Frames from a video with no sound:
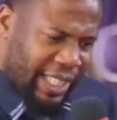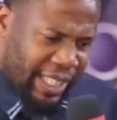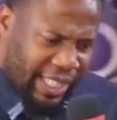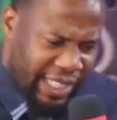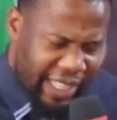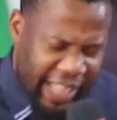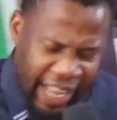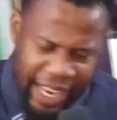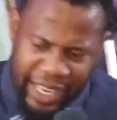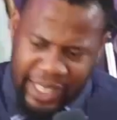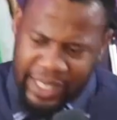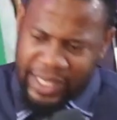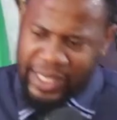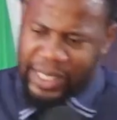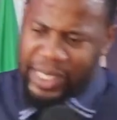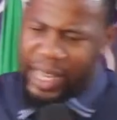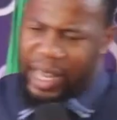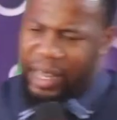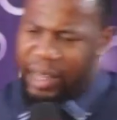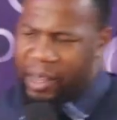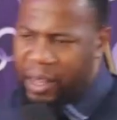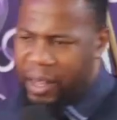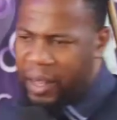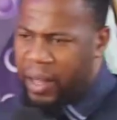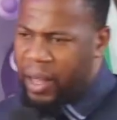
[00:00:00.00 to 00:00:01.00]
says,
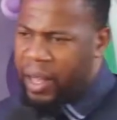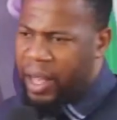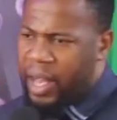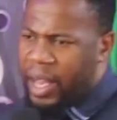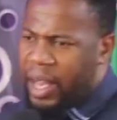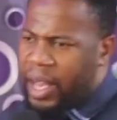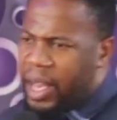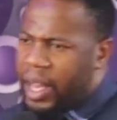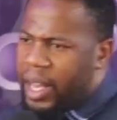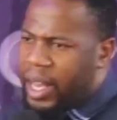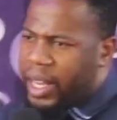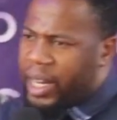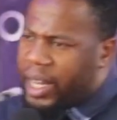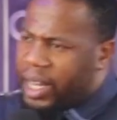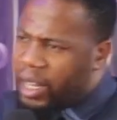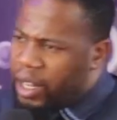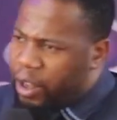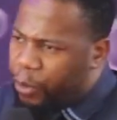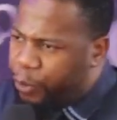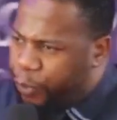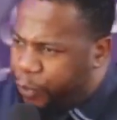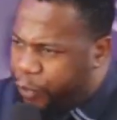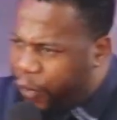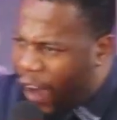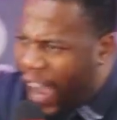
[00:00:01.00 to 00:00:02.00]

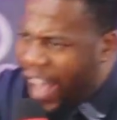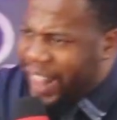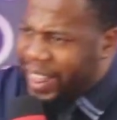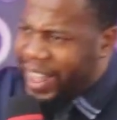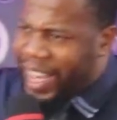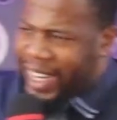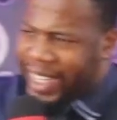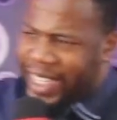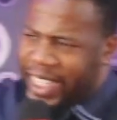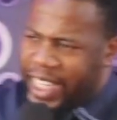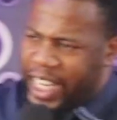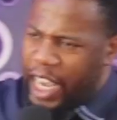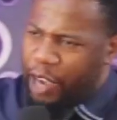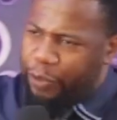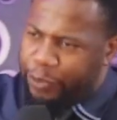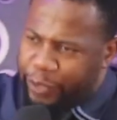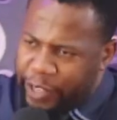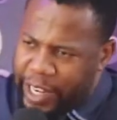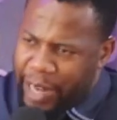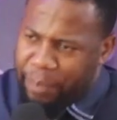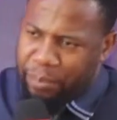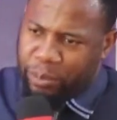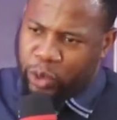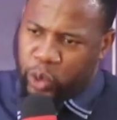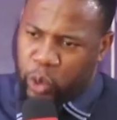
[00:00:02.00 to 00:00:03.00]
Father gave
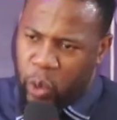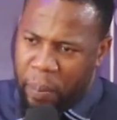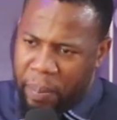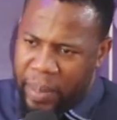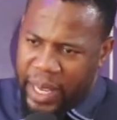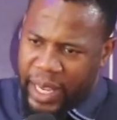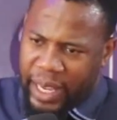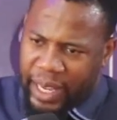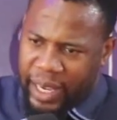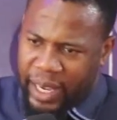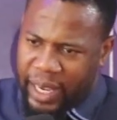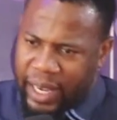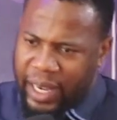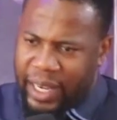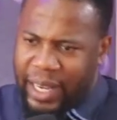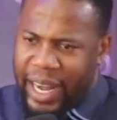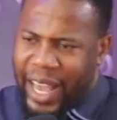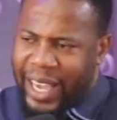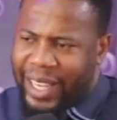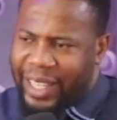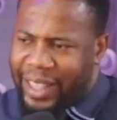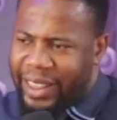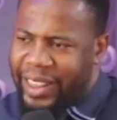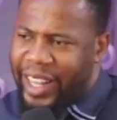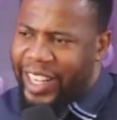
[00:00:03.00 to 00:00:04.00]
them to me
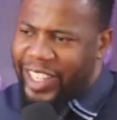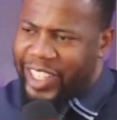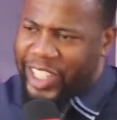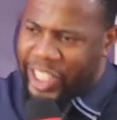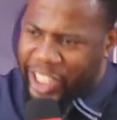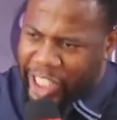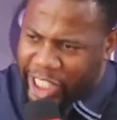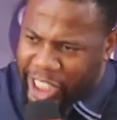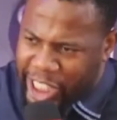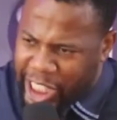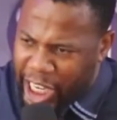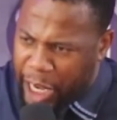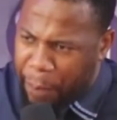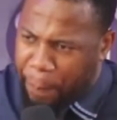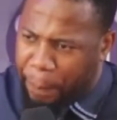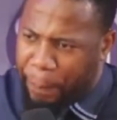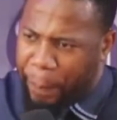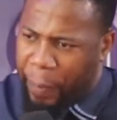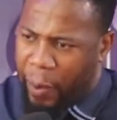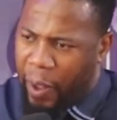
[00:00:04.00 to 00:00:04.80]
like the sheep